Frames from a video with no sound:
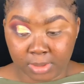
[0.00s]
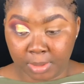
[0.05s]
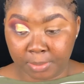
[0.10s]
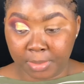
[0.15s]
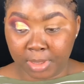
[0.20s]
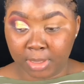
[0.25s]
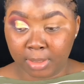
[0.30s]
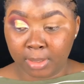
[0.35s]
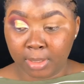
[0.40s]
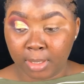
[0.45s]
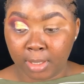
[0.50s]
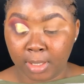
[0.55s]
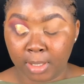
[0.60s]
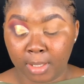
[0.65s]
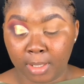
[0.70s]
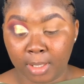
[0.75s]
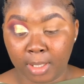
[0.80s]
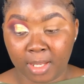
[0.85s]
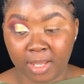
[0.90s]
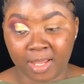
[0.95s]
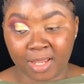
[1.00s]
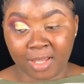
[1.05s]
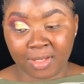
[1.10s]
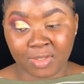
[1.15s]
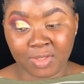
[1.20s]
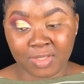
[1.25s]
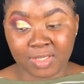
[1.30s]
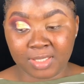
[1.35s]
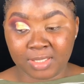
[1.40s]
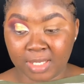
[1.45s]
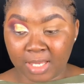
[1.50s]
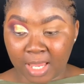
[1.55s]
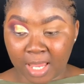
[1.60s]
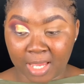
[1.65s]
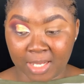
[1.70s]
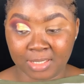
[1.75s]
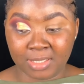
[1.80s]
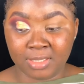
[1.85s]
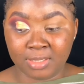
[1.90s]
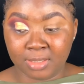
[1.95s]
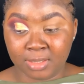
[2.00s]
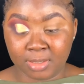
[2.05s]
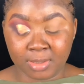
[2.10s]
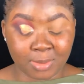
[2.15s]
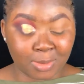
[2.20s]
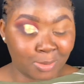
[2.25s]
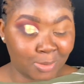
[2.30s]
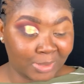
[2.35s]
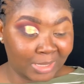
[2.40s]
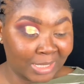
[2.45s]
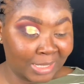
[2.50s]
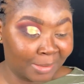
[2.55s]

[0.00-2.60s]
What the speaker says: I mean, I just had this look